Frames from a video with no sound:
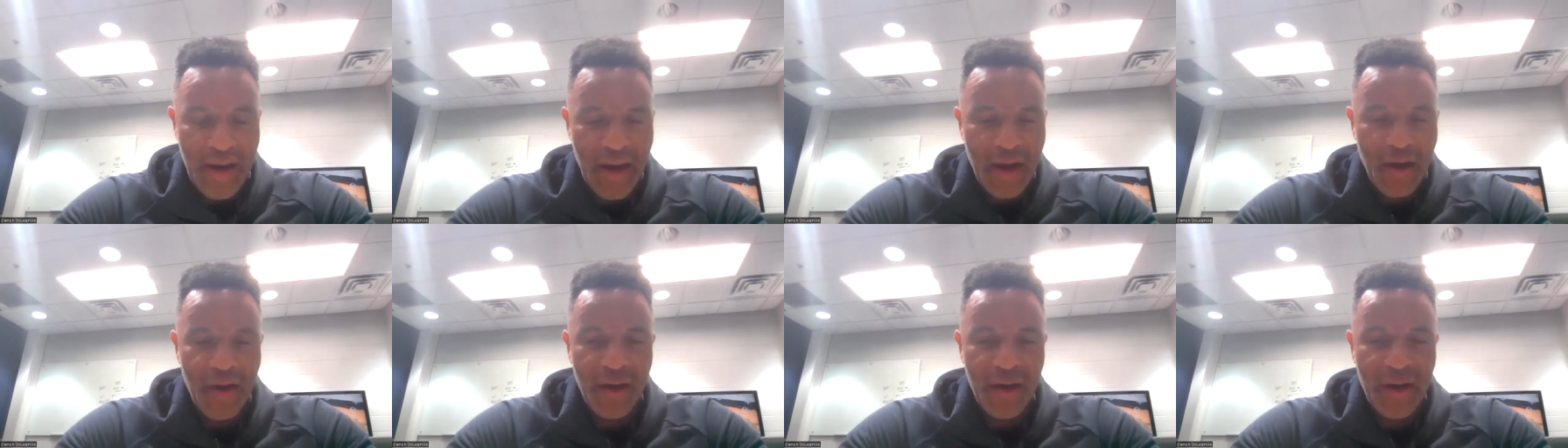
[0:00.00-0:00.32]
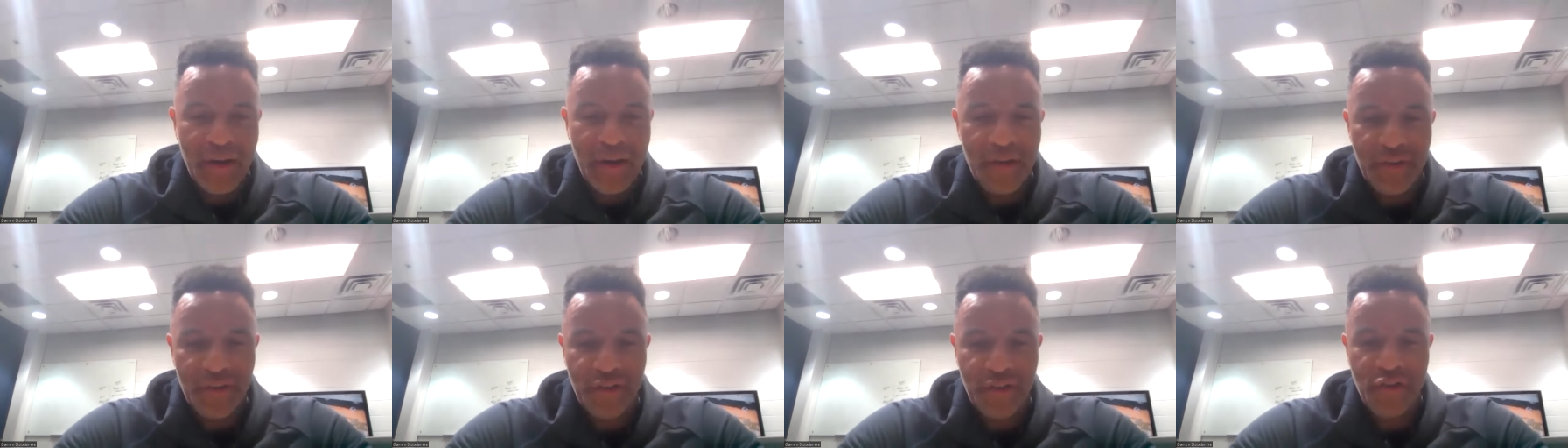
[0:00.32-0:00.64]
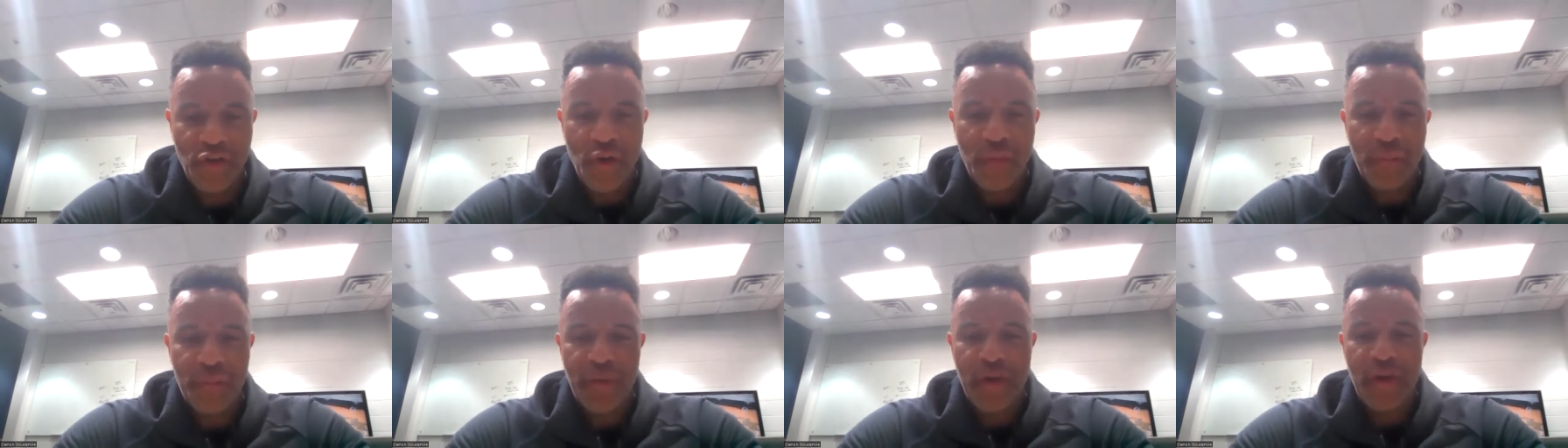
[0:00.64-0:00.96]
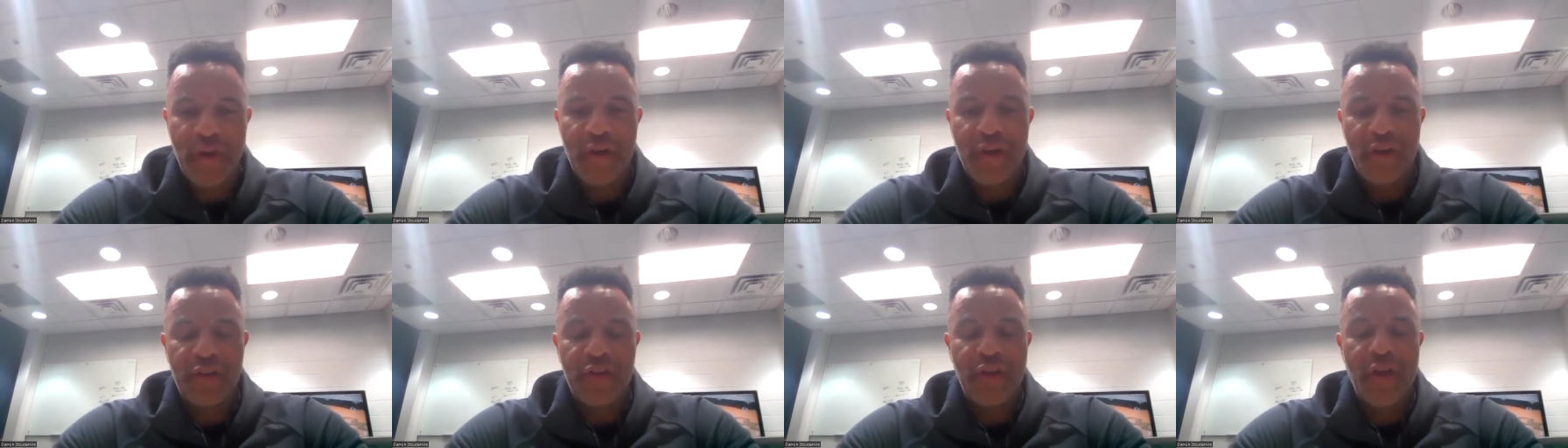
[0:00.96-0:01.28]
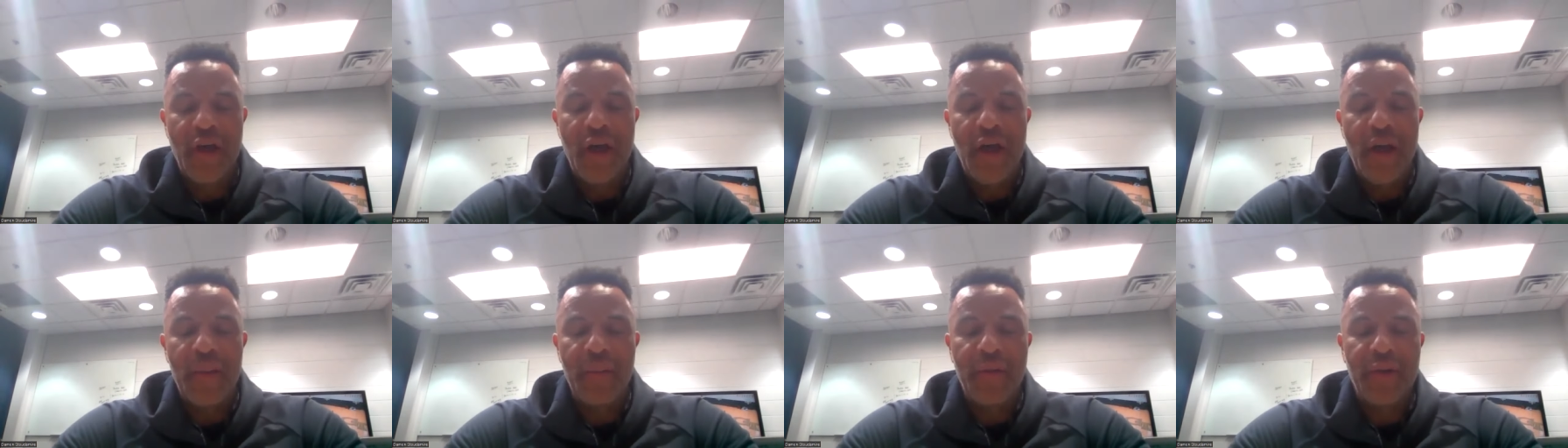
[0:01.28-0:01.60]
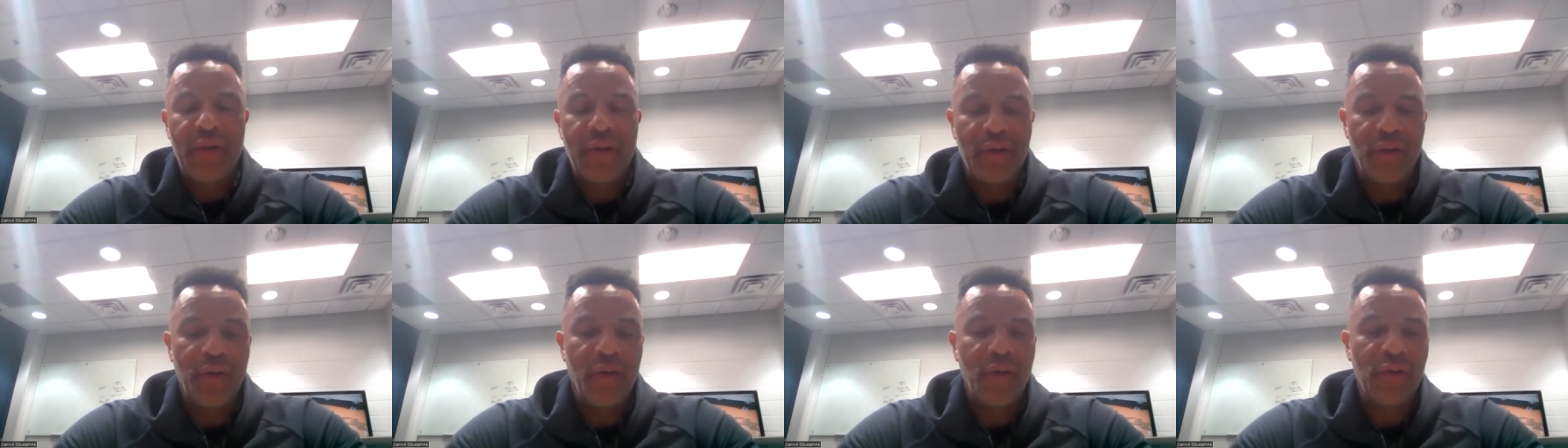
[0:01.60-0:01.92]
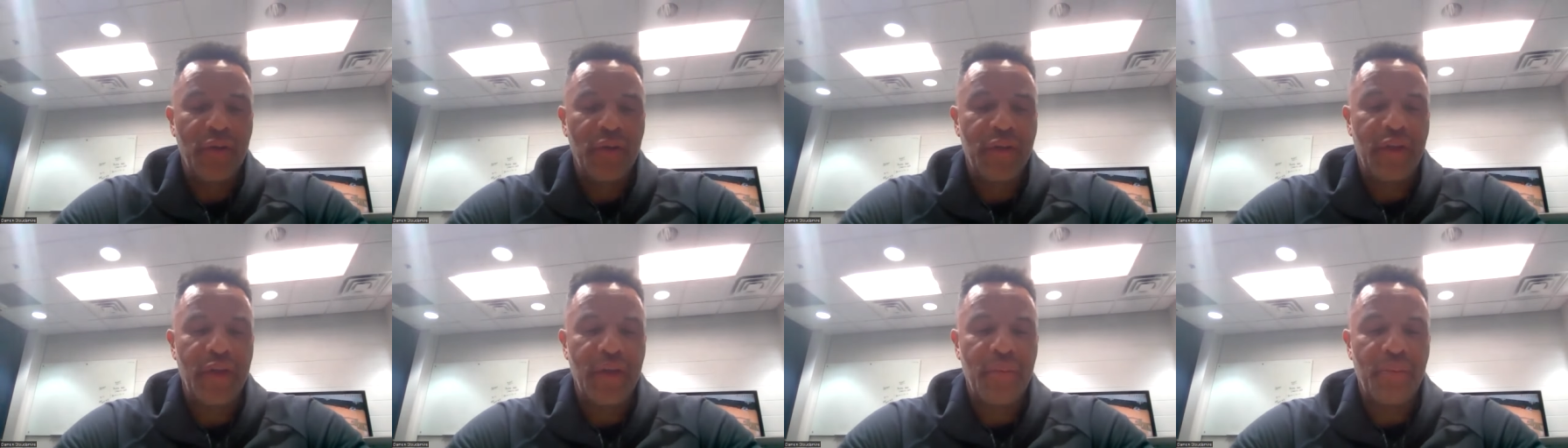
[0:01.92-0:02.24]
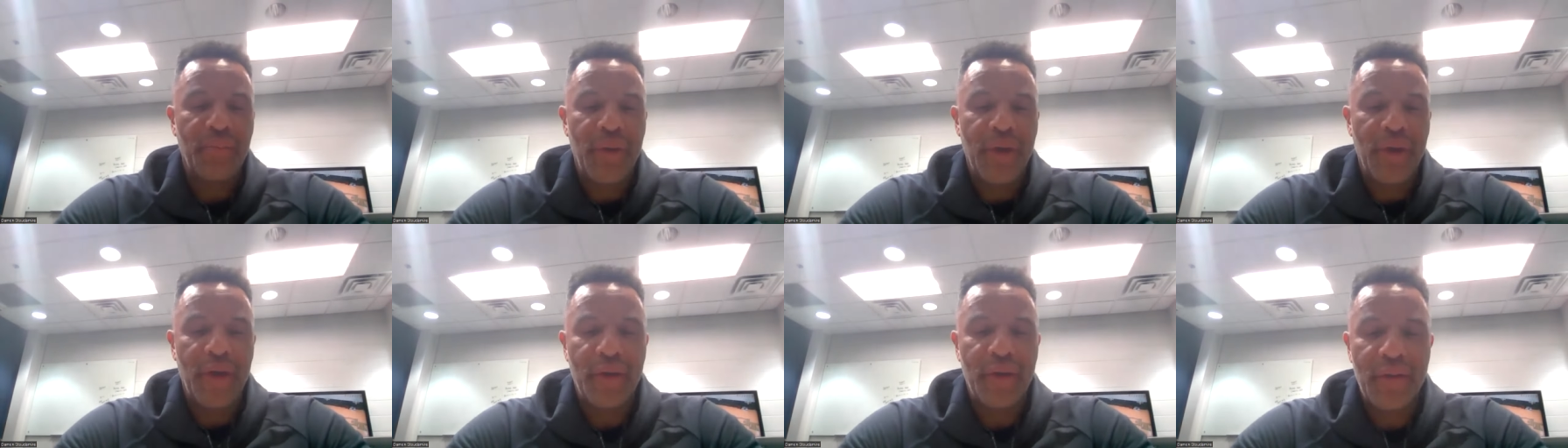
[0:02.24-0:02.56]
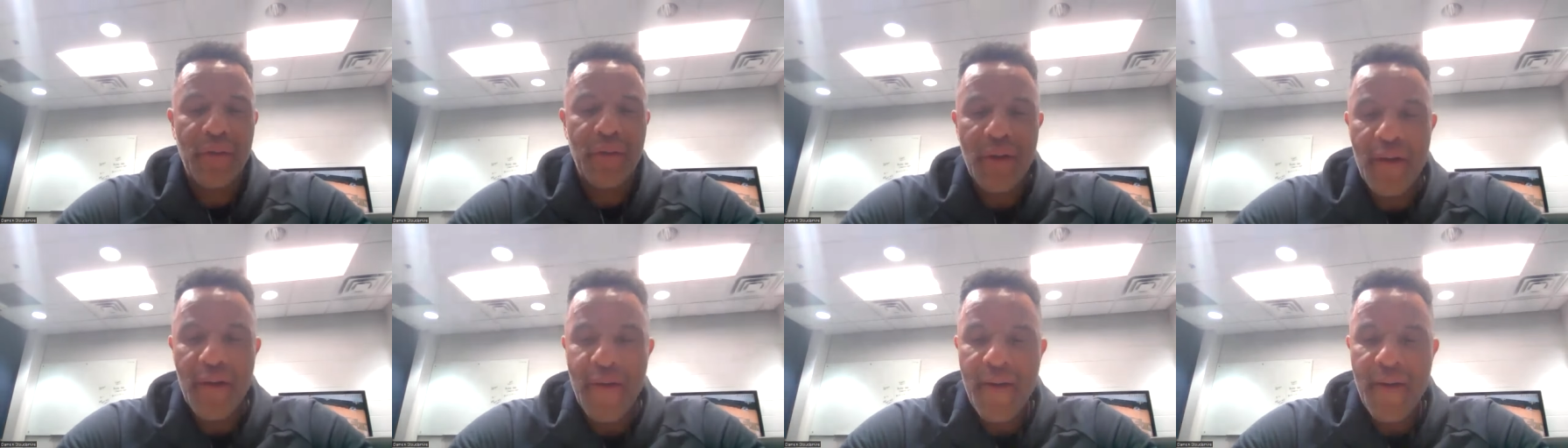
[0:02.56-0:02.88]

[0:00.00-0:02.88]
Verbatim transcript: area in a short period of time, and he'll only get better.